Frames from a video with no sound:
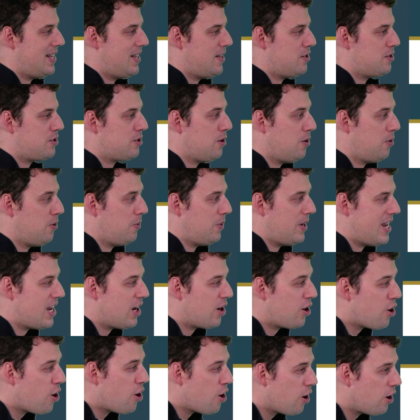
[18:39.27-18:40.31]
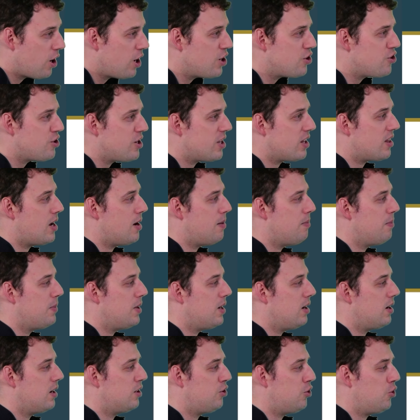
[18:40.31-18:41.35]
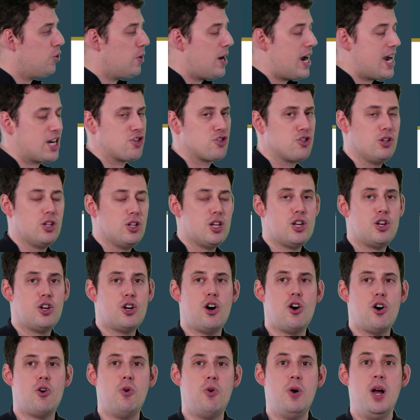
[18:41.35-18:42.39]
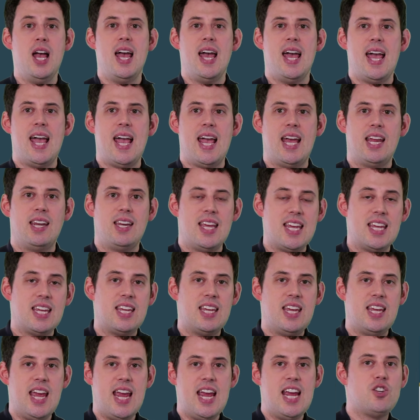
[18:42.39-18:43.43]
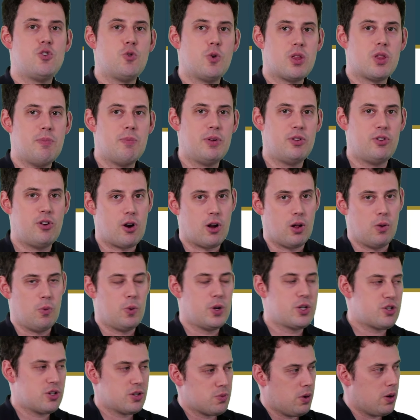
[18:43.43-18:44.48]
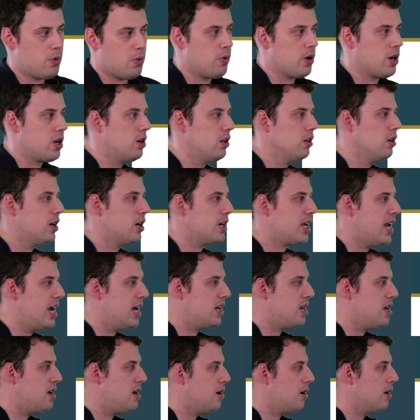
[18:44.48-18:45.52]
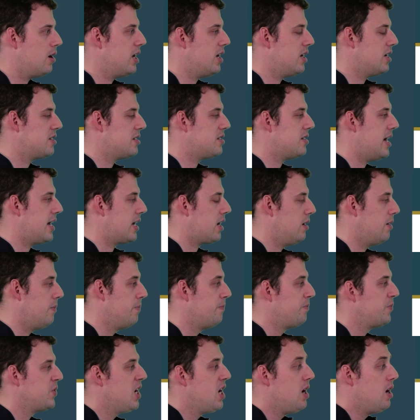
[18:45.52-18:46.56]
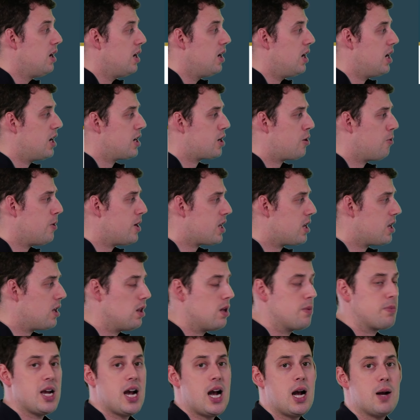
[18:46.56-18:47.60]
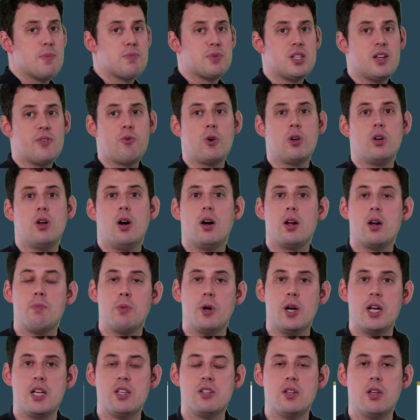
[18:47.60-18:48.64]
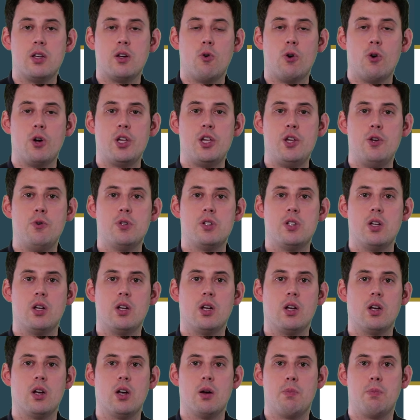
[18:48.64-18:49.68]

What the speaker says: So encouraging them to actually go and engage with material, which is what we're going to look at here in a second. Curriculum gaps, if we're not embracing or using